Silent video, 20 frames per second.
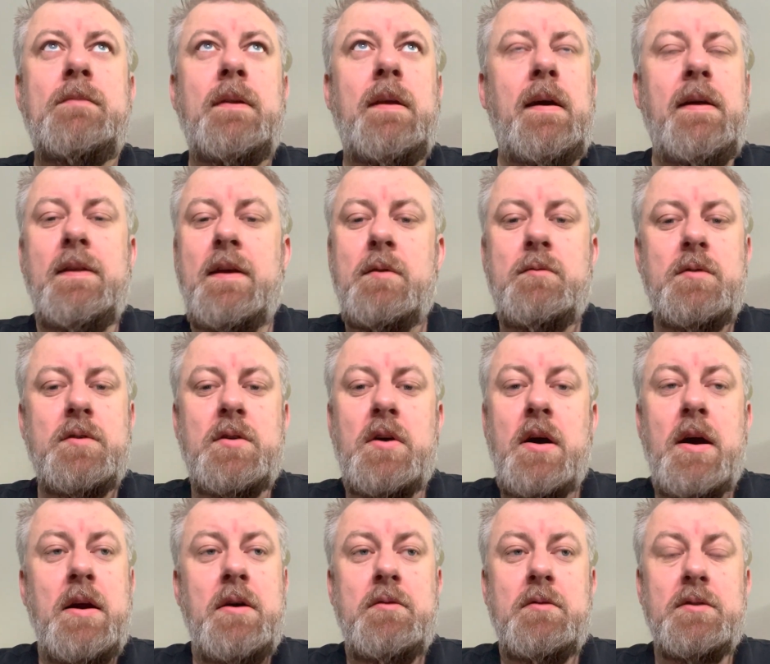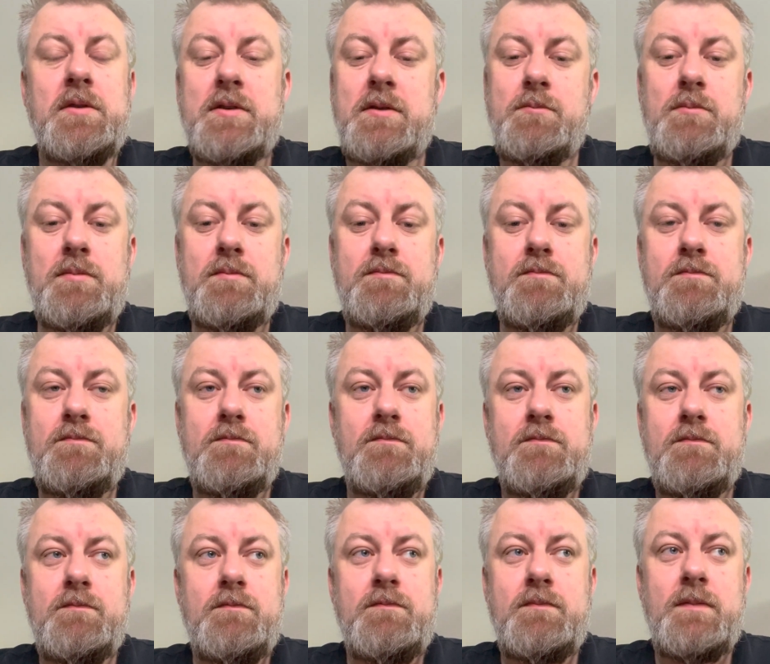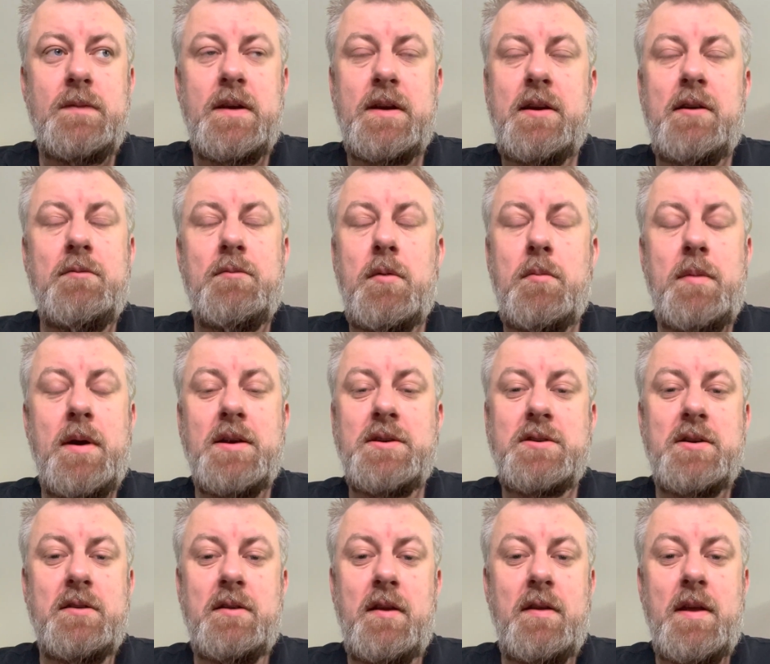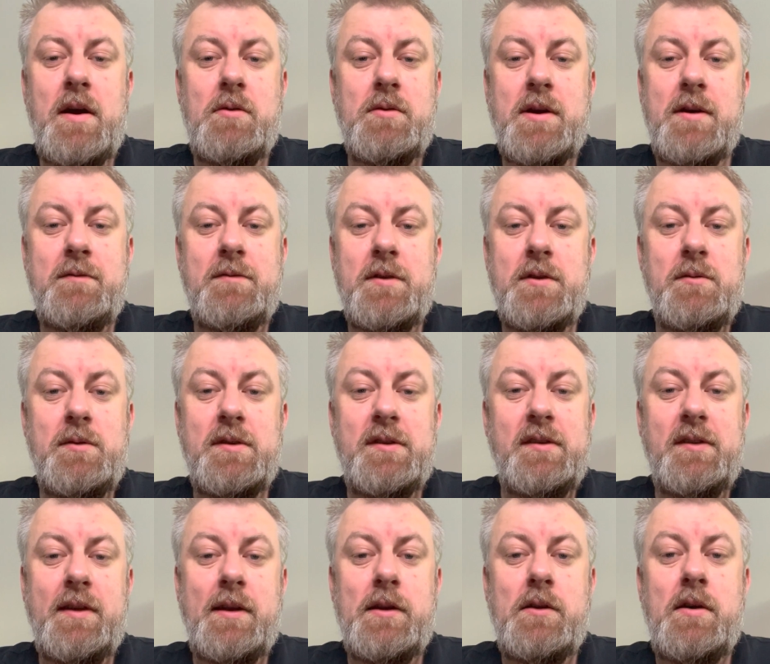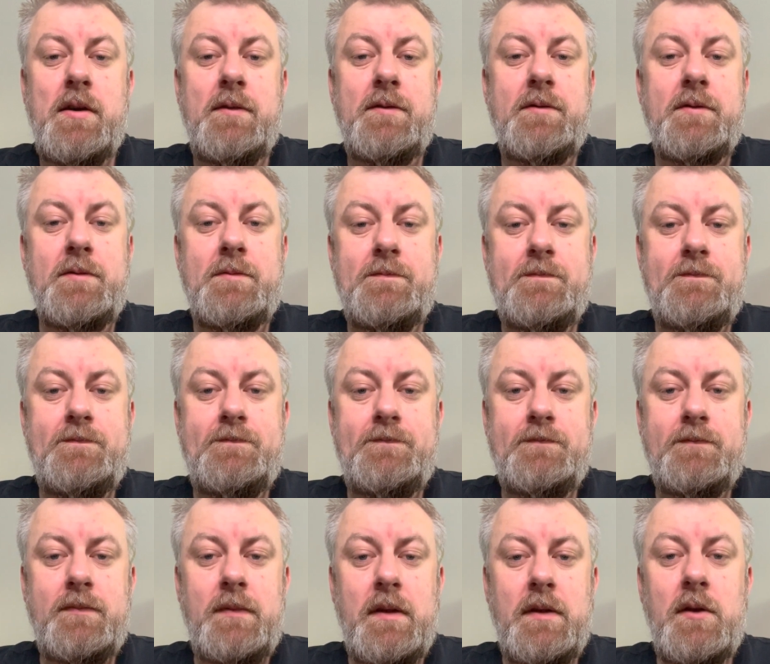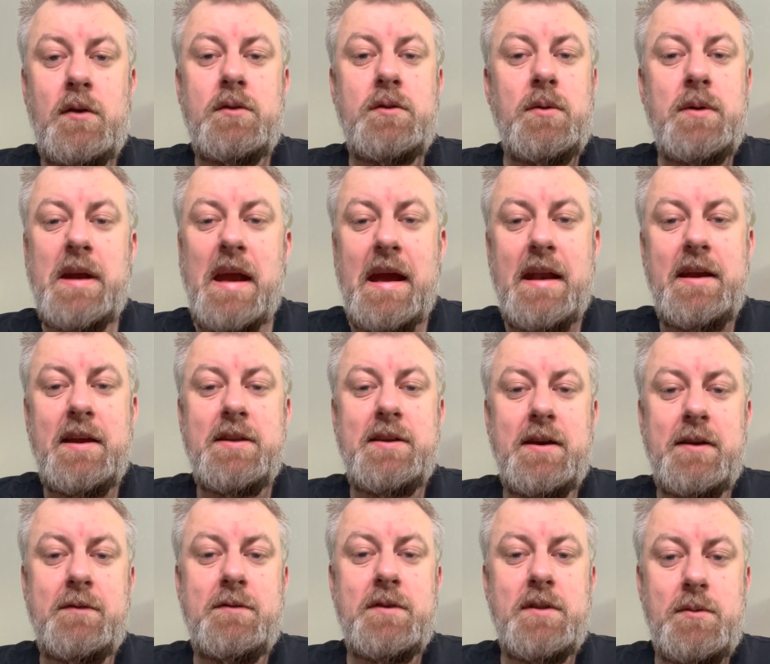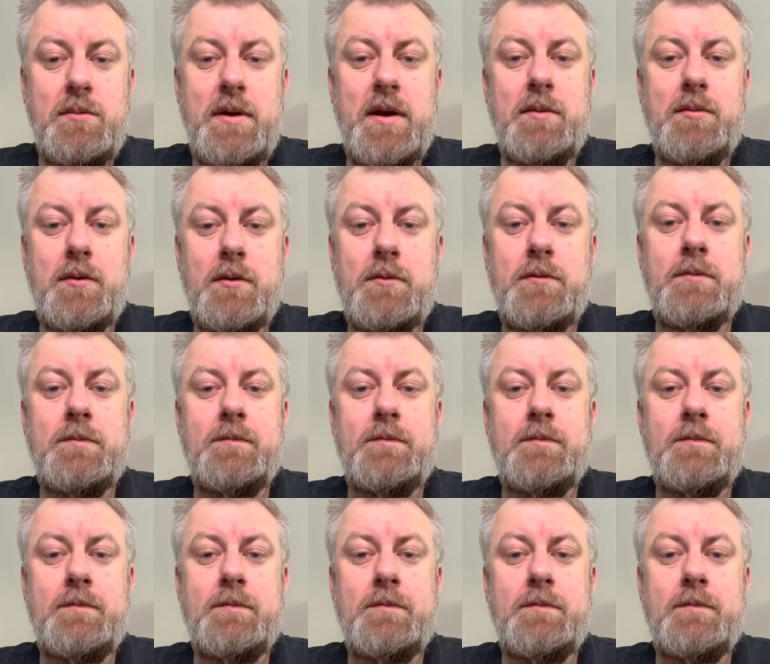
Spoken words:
and then retire on the government pension that they'll get for the rest of their life, not doing anything for the people.